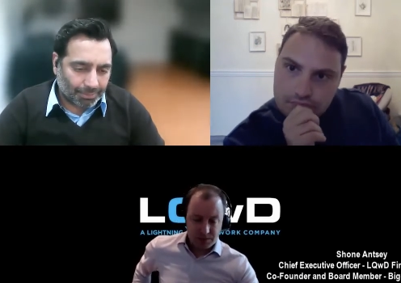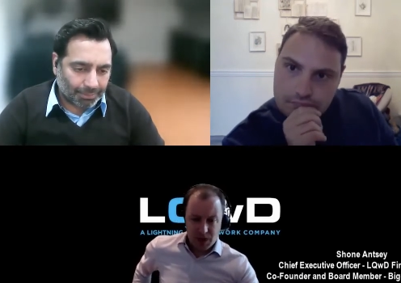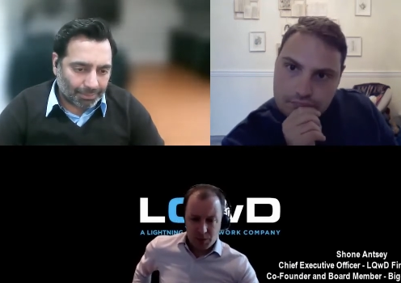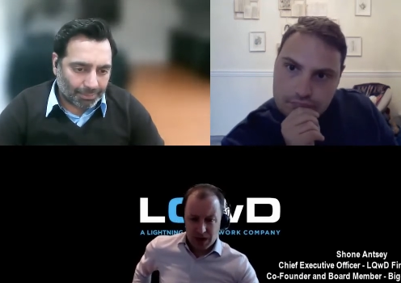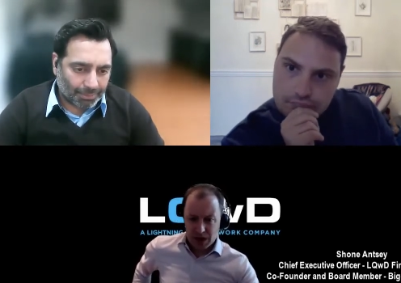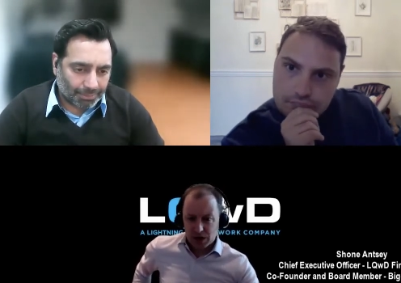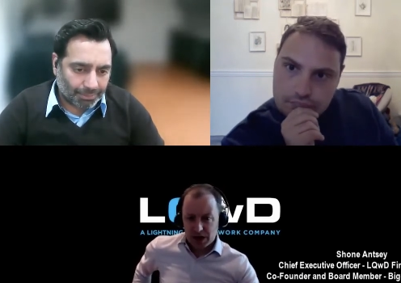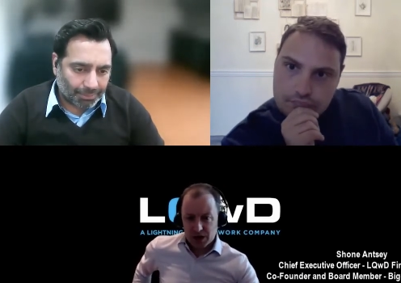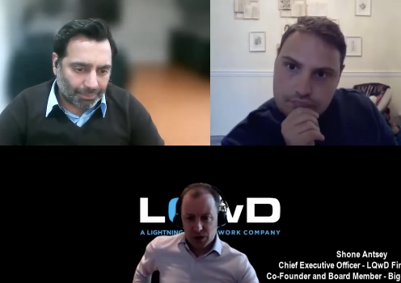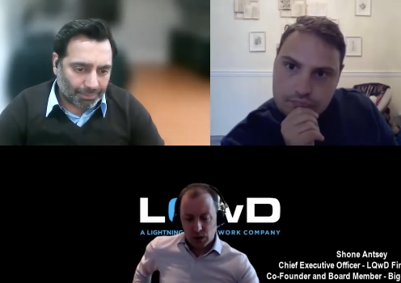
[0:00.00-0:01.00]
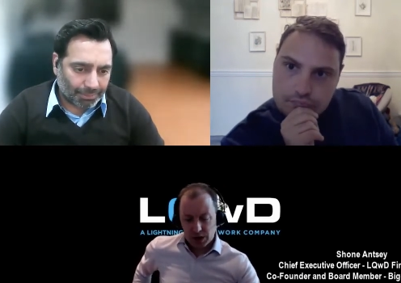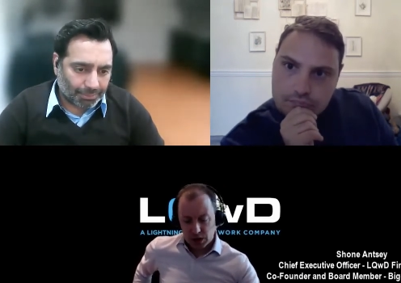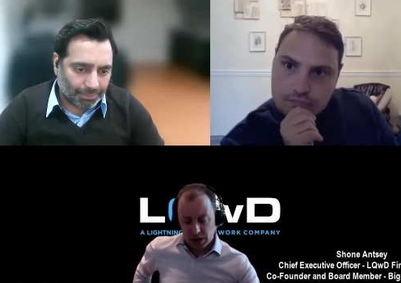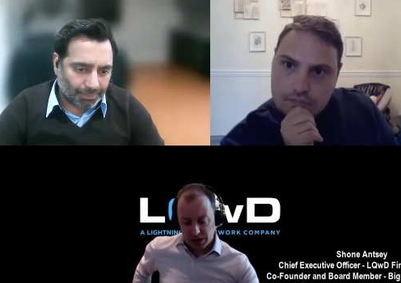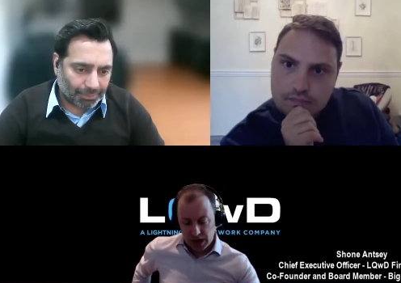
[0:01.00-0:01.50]
Speaker 1: But you look at Israel, you
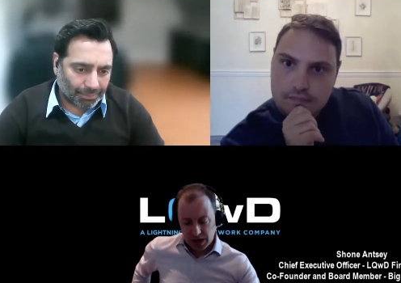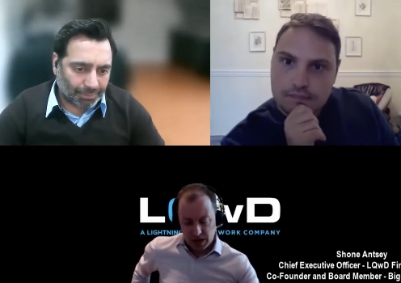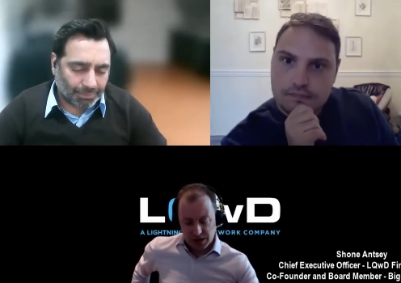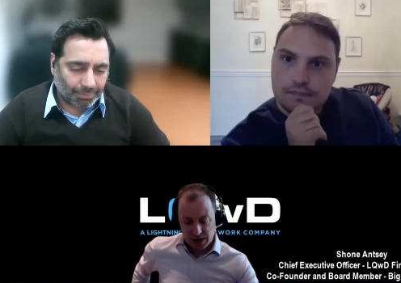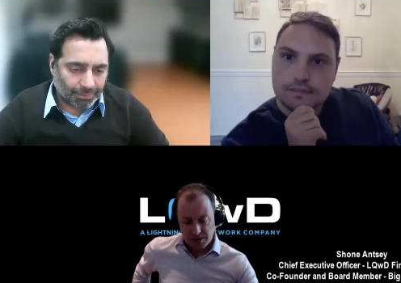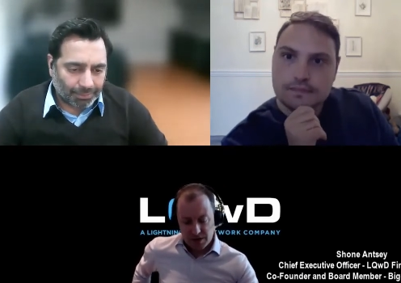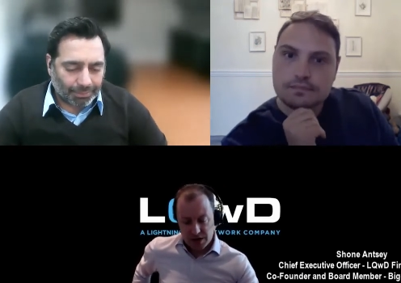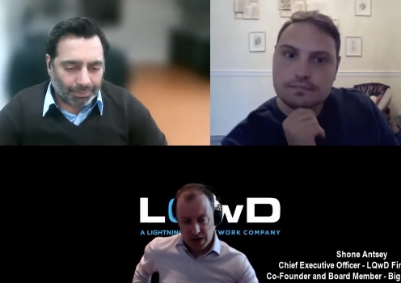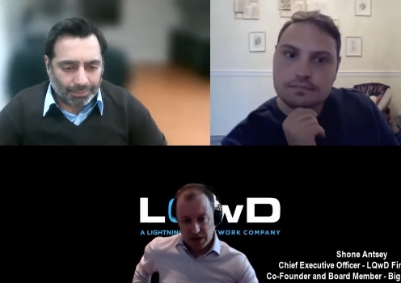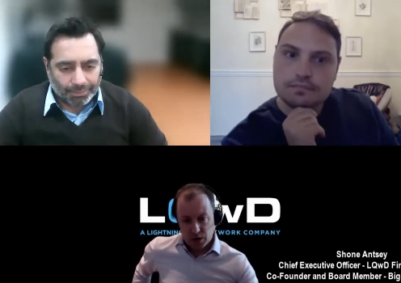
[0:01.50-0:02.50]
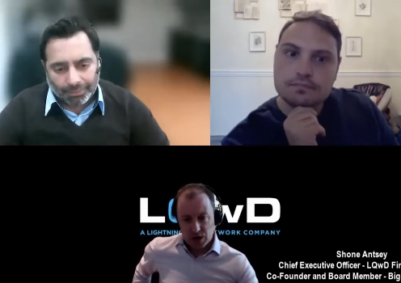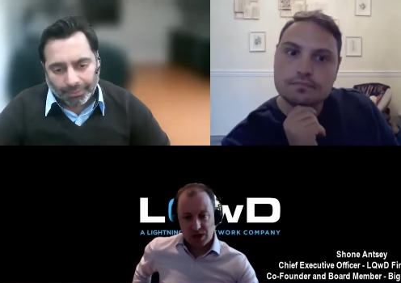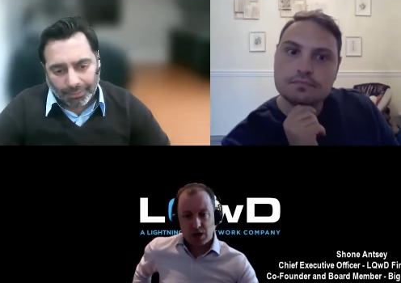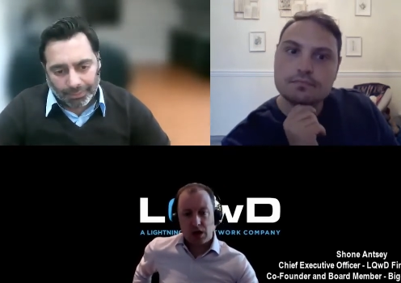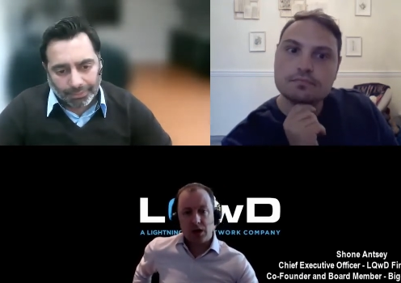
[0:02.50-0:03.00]
look at that kind of stuff there, and I think risk
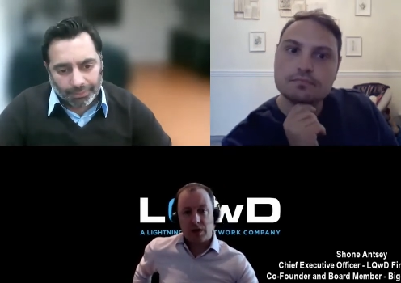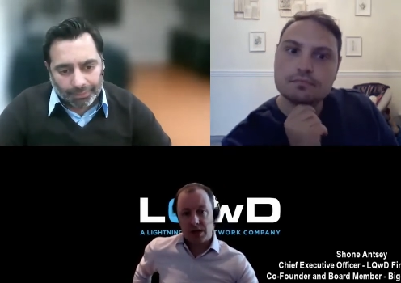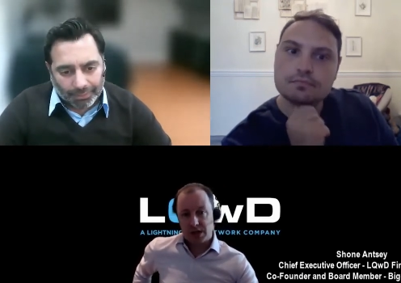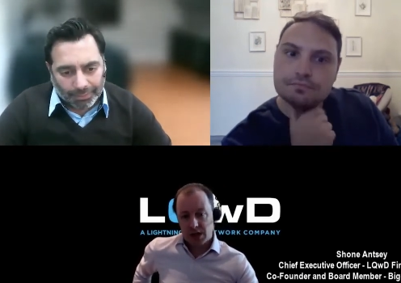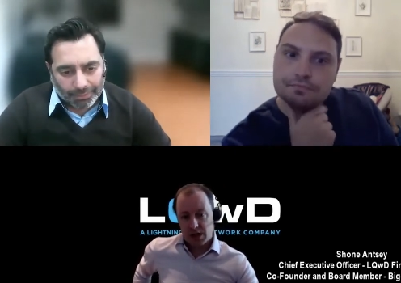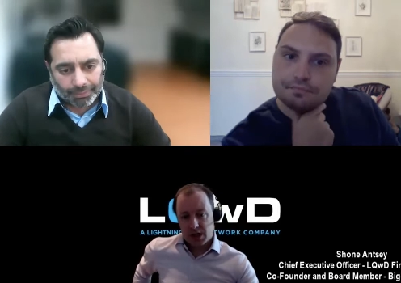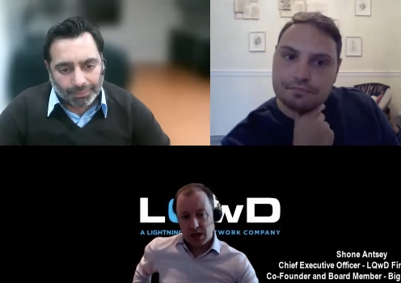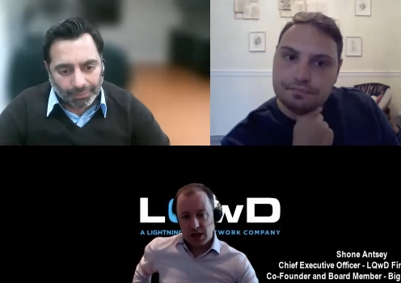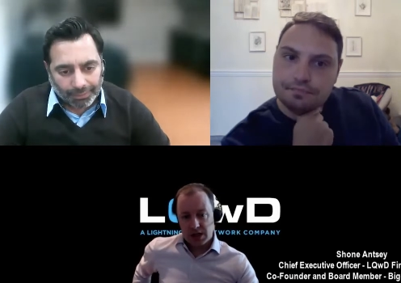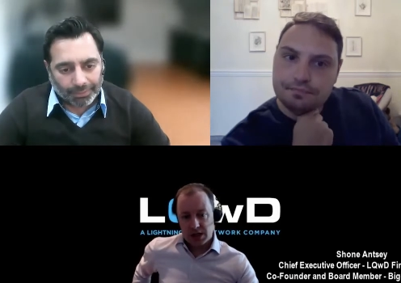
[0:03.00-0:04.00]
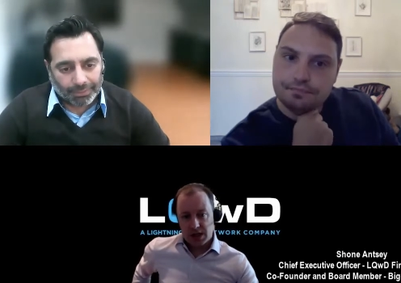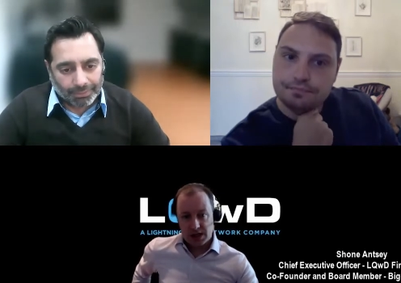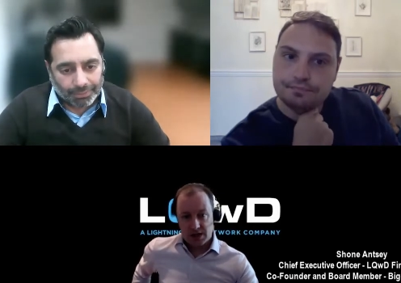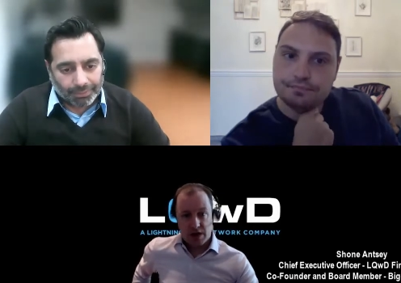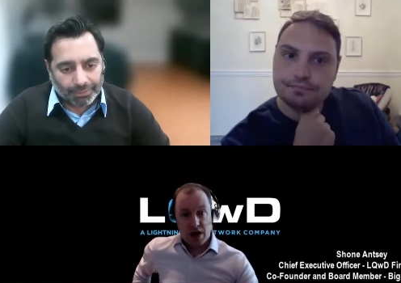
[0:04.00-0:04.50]
tolerance is is
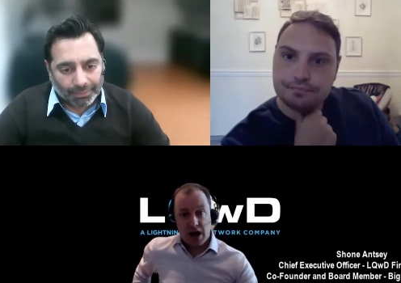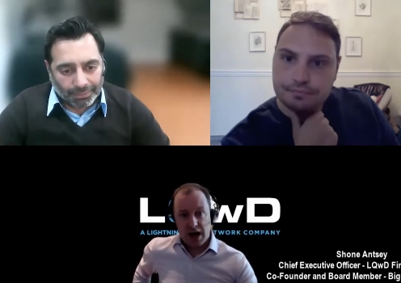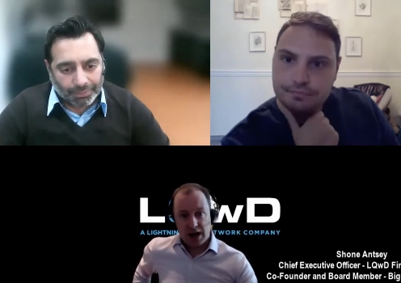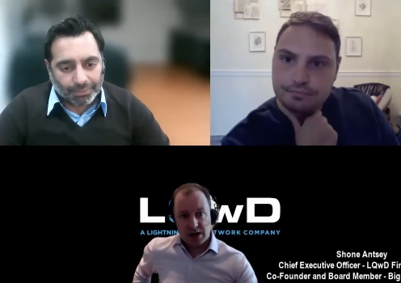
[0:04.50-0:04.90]
very high.